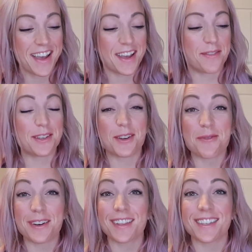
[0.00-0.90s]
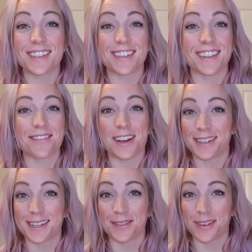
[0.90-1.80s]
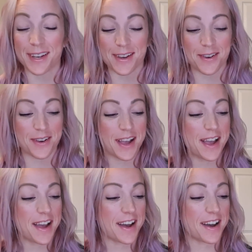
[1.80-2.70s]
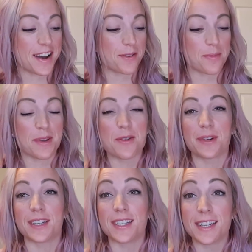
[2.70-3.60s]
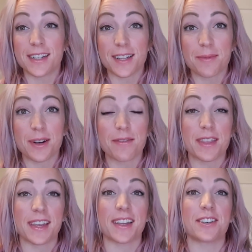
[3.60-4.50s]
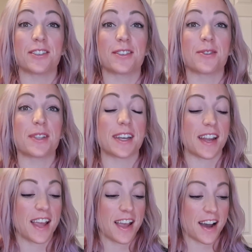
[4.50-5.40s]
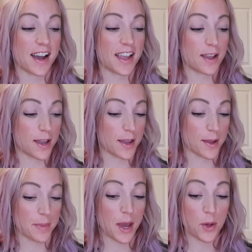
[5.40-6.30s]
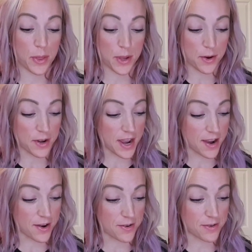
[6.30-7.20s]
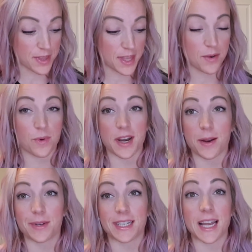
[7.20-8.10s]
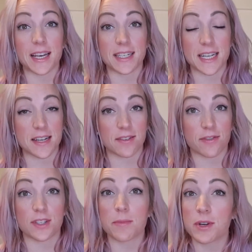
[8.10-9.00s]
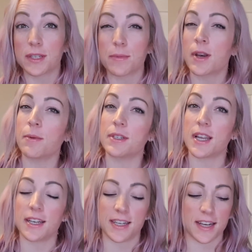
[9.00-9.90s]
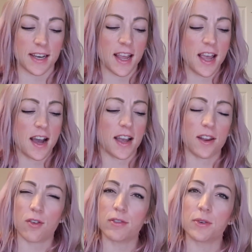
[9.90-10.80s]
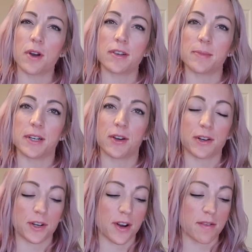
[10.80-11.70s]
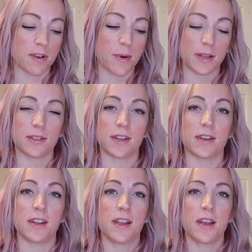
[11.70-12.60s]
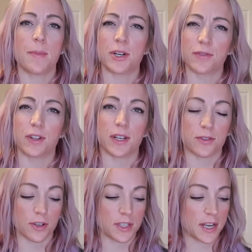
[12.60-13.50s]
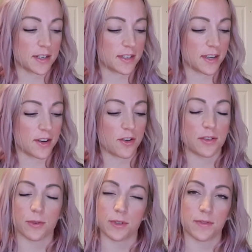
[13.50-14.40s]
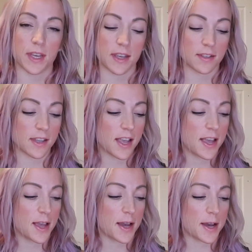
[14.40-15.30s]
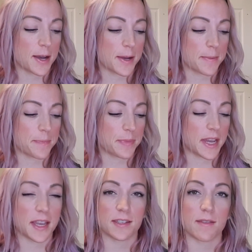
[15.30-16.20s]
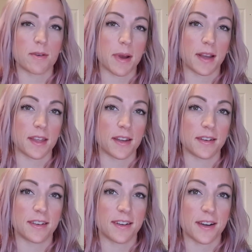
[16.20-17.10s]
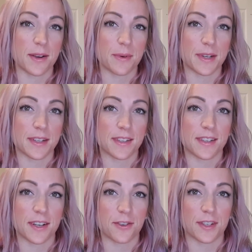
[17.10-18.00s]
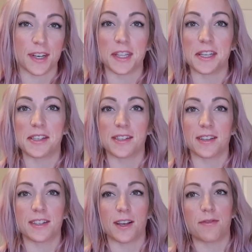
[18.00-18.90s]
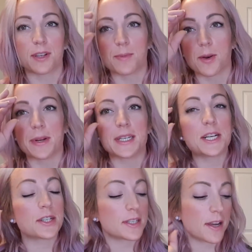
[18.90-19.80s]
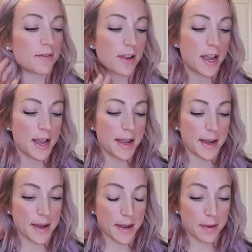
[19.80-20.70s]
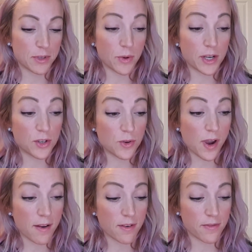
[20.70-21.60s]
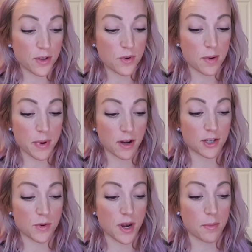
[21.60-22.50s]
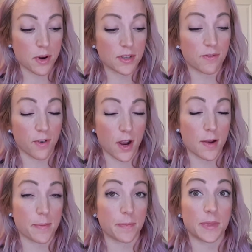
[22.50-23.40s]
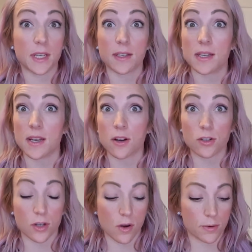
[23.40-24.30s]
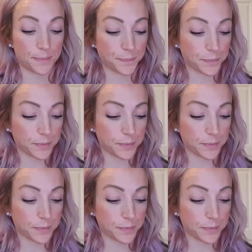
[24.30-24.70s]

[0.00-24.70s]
If you don't want to listen to the rest of this video with me go into detail about everything, just know that I am healthier now than when I was 19. For some reason, when I was 19, I had also gone to my doctor and requested a bunch of cholesterol tests and all sorts of things. I guess even back then I was interested in this self-experimentation stuff. So I do have a few compare to numbers from 16 years ago.